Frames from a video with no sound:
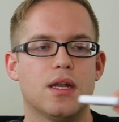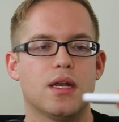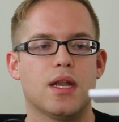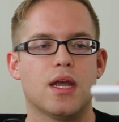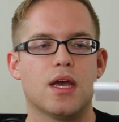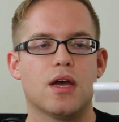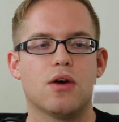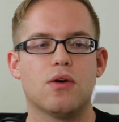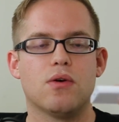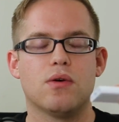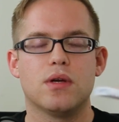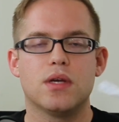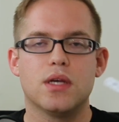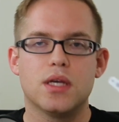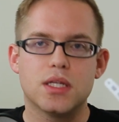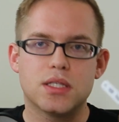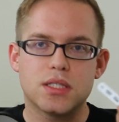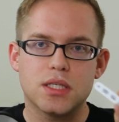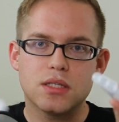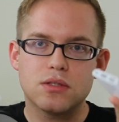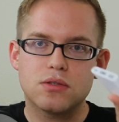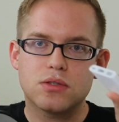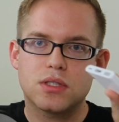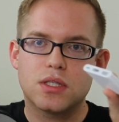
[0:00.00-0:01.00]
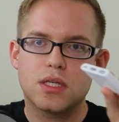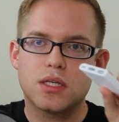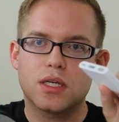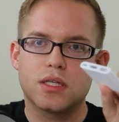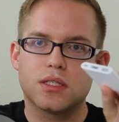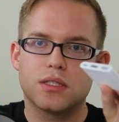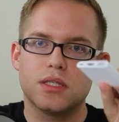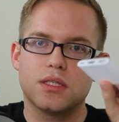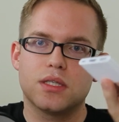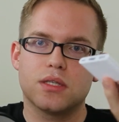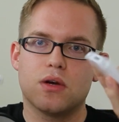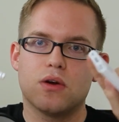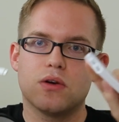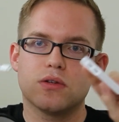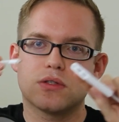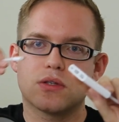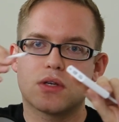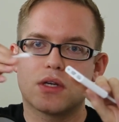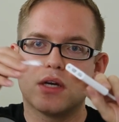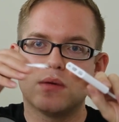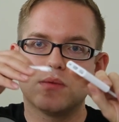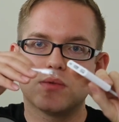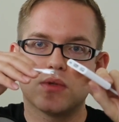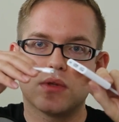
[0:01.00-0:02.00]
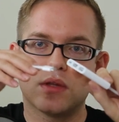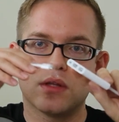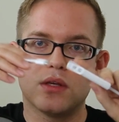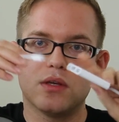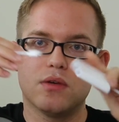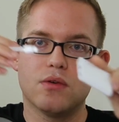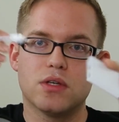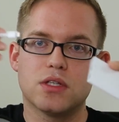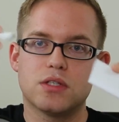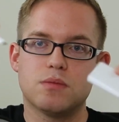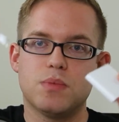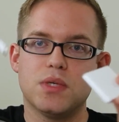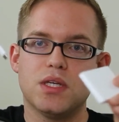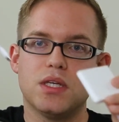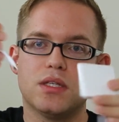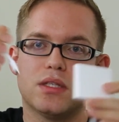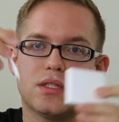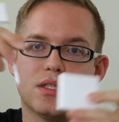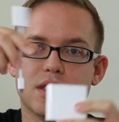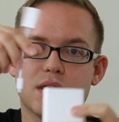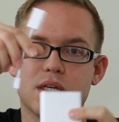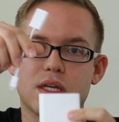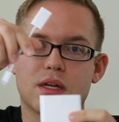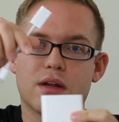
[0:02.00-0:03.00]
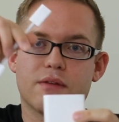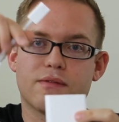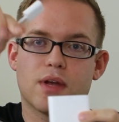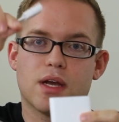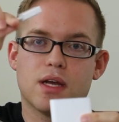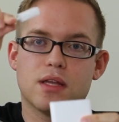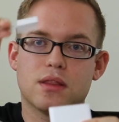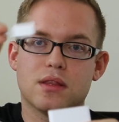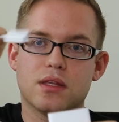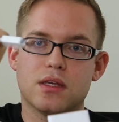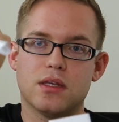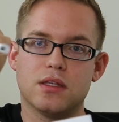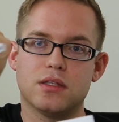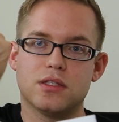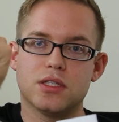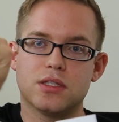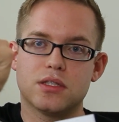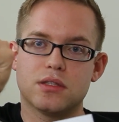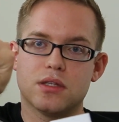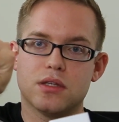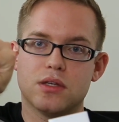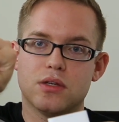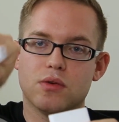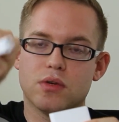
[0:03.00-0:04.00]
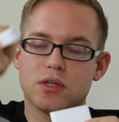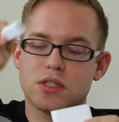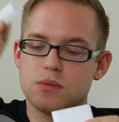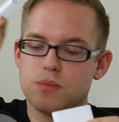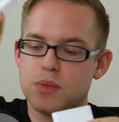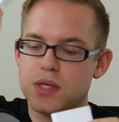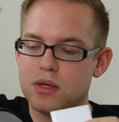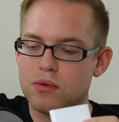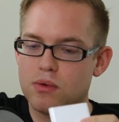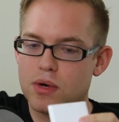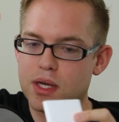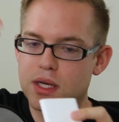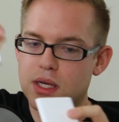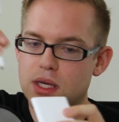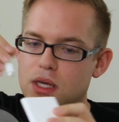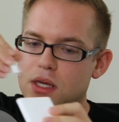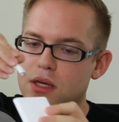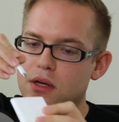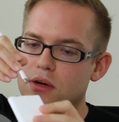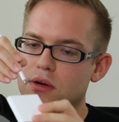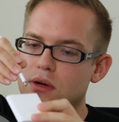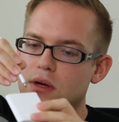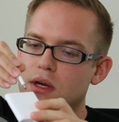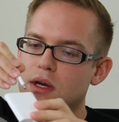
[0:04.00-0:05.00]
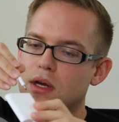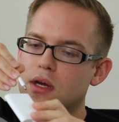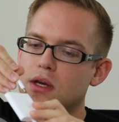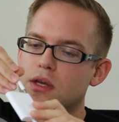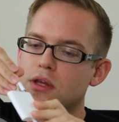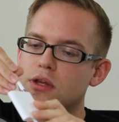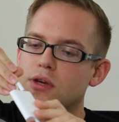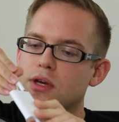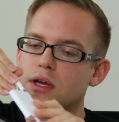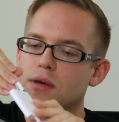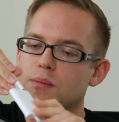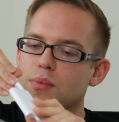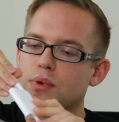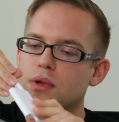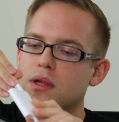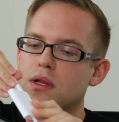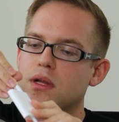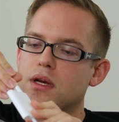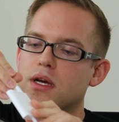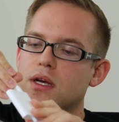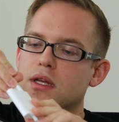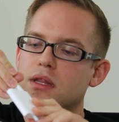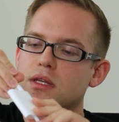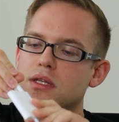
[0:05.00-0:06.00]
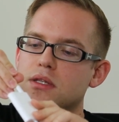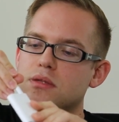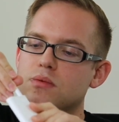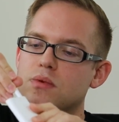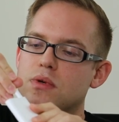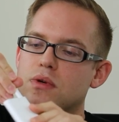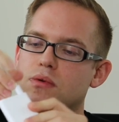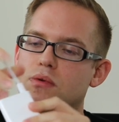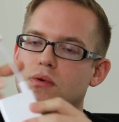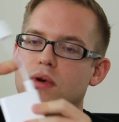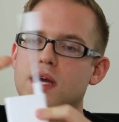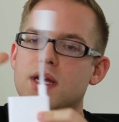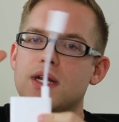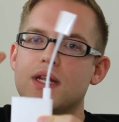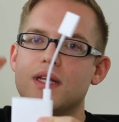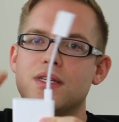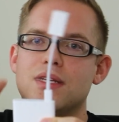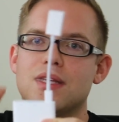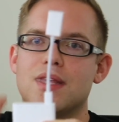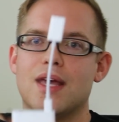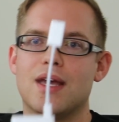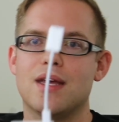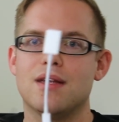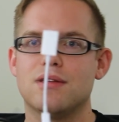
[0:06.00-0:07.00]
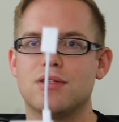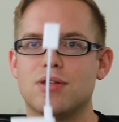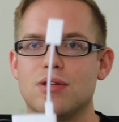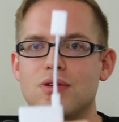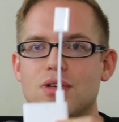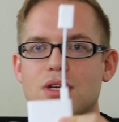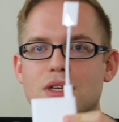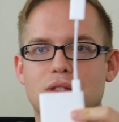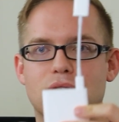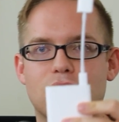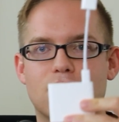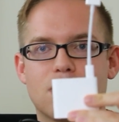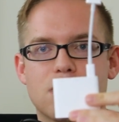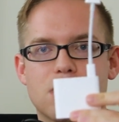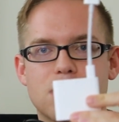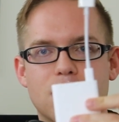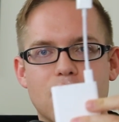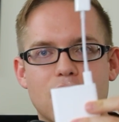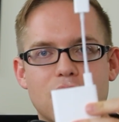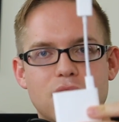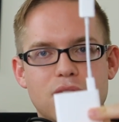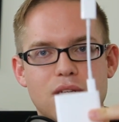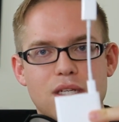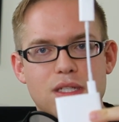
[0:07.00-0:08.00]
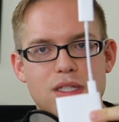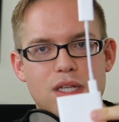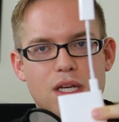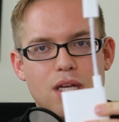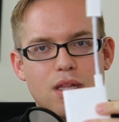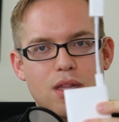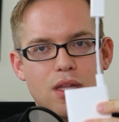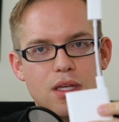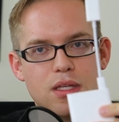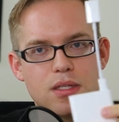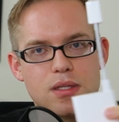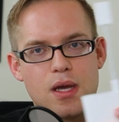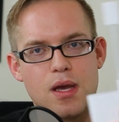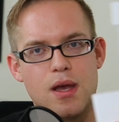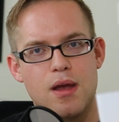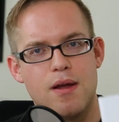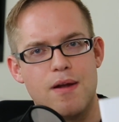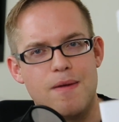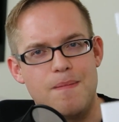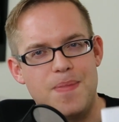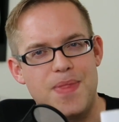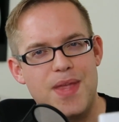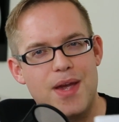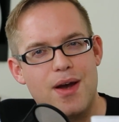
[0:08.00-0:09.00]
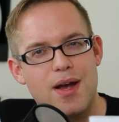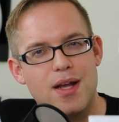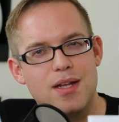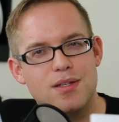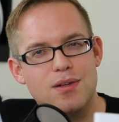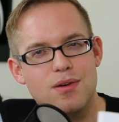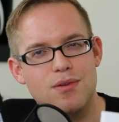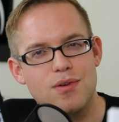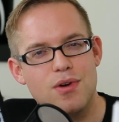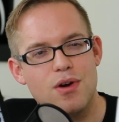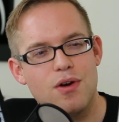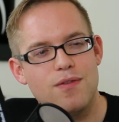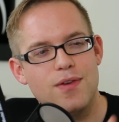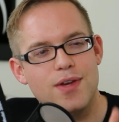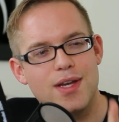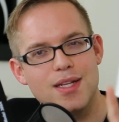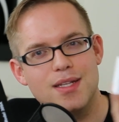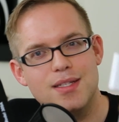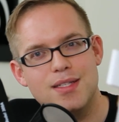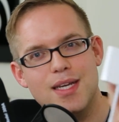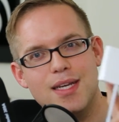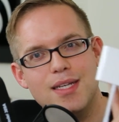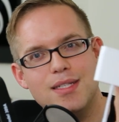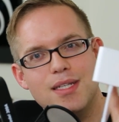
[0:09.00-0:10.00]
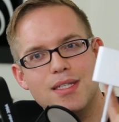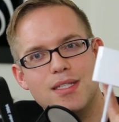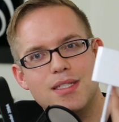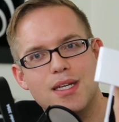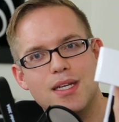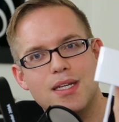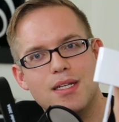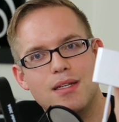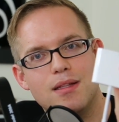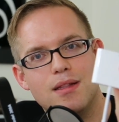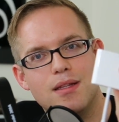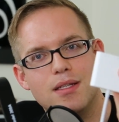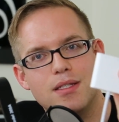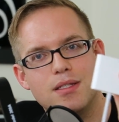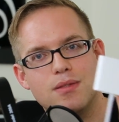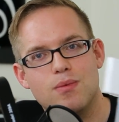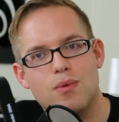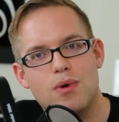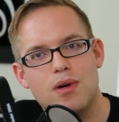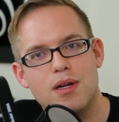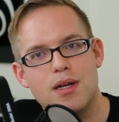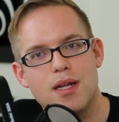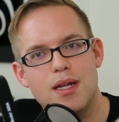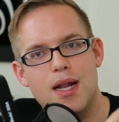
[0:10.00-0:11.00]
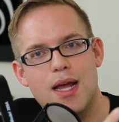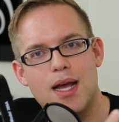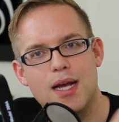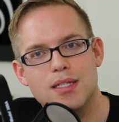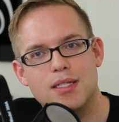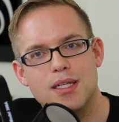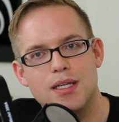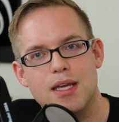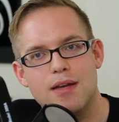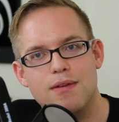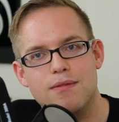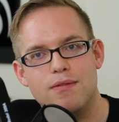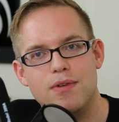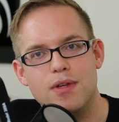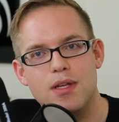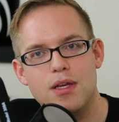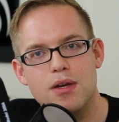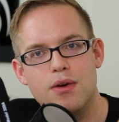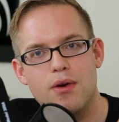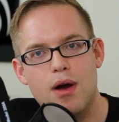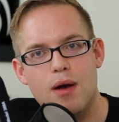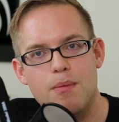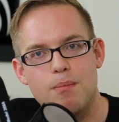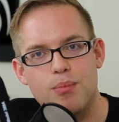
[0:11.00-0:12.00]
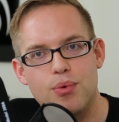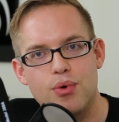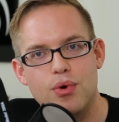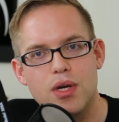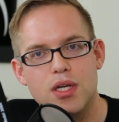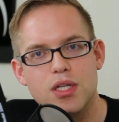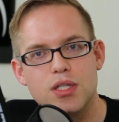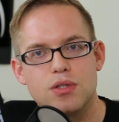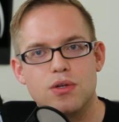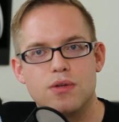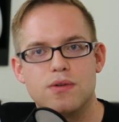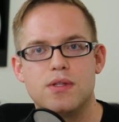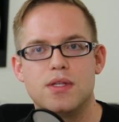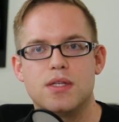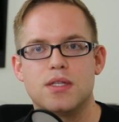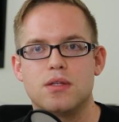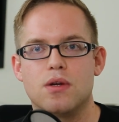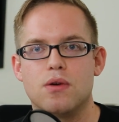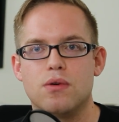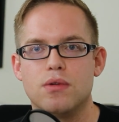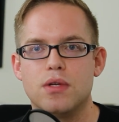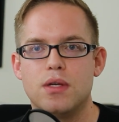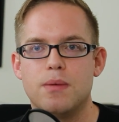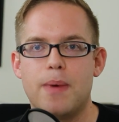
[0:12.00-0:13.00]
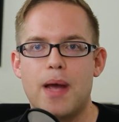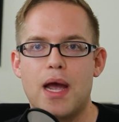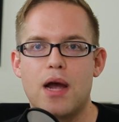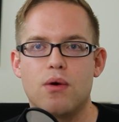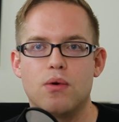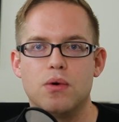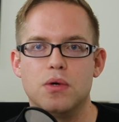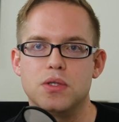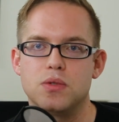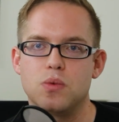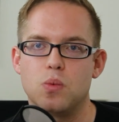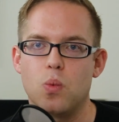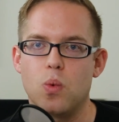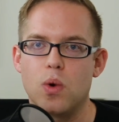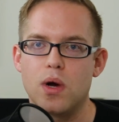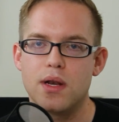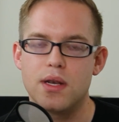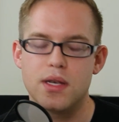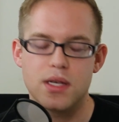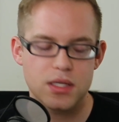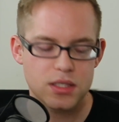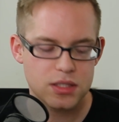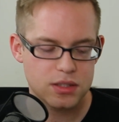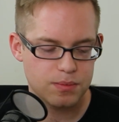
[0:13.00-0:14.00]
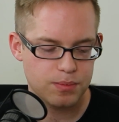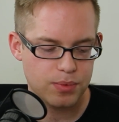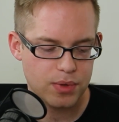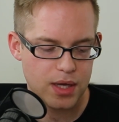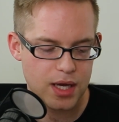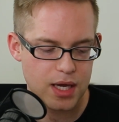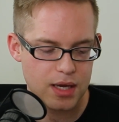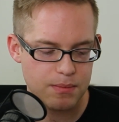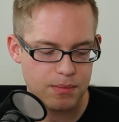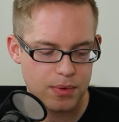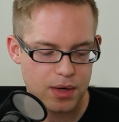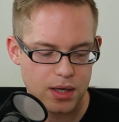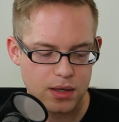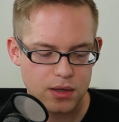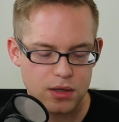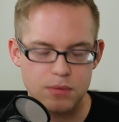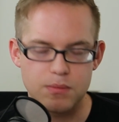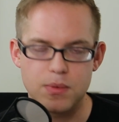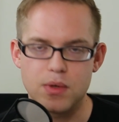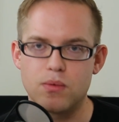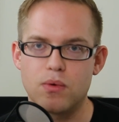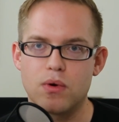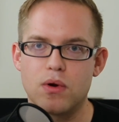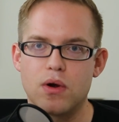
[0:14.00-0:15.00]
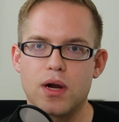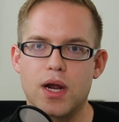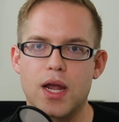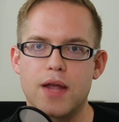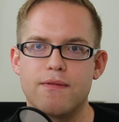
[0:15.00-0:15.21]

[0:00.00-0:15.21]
Now it's interesting because this also comes with the USB-C and I've got the just the USB right here. You can plug this one right into that and so you can sort of daisy chain these. Now, I don't know if you can daisy chain this one and actually get video. I'm pretty sure this only powers one display, but I could be wrong.